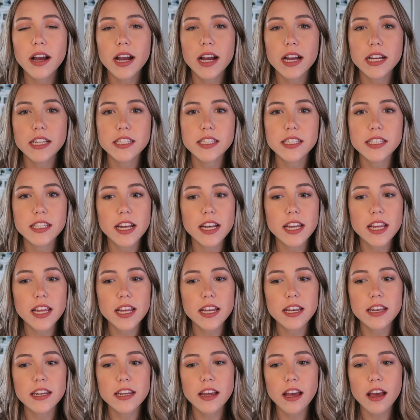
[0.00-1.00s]
I
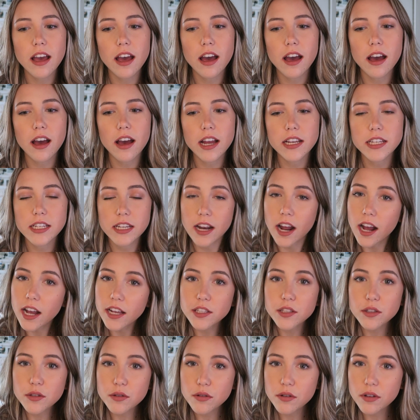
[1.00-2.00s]
studied, I did high
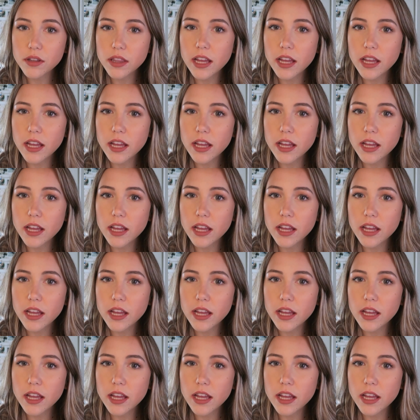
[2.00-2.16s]
school